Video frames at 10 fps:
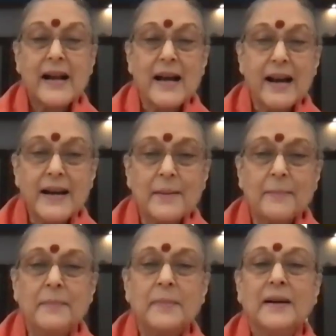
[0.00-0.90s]

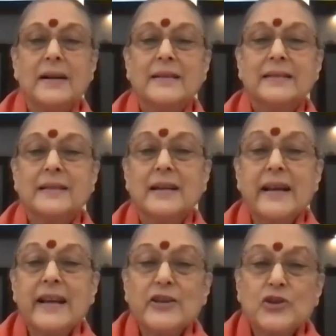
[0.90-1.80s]
karanam, the
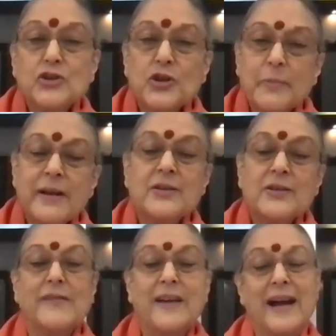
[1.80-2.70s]
instruments
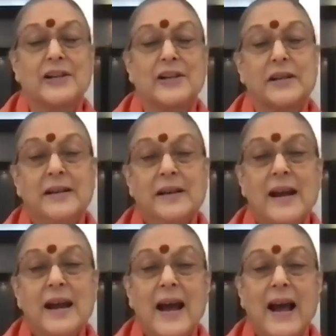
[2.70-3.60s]
of action,
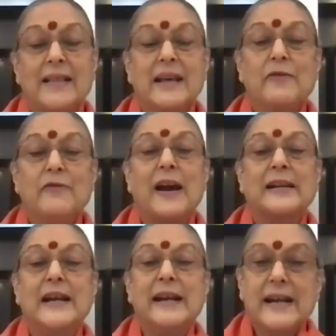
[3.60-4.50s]
and then
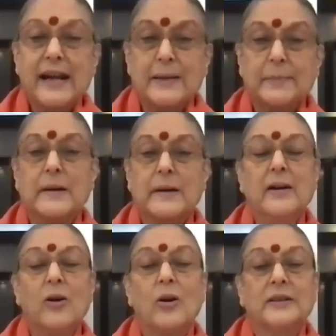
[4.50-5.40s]
finally
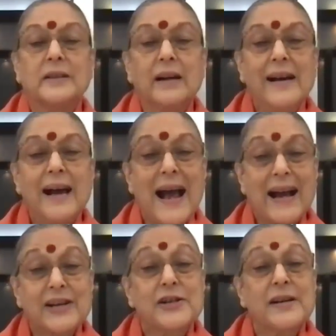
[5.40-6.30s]
karma, or the
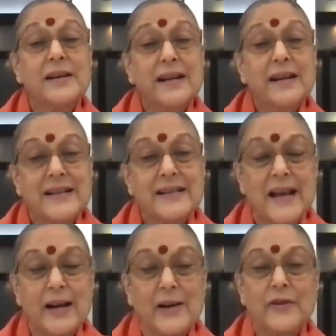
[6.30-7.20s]
action
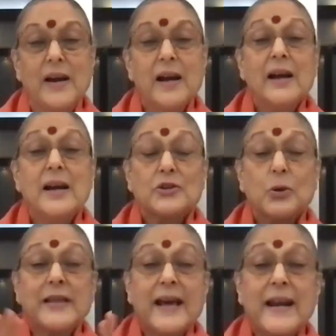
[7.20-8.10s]
itself.
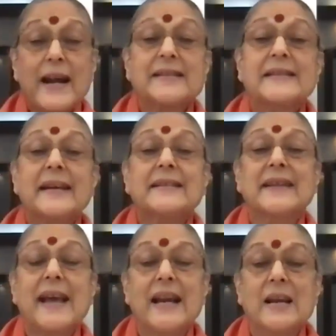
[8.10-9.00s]
So there are
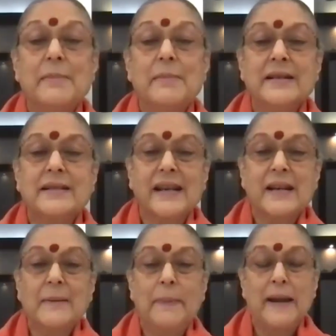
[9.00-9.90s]
6 elements
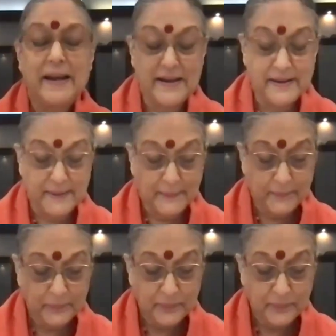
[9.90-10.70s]
in play here.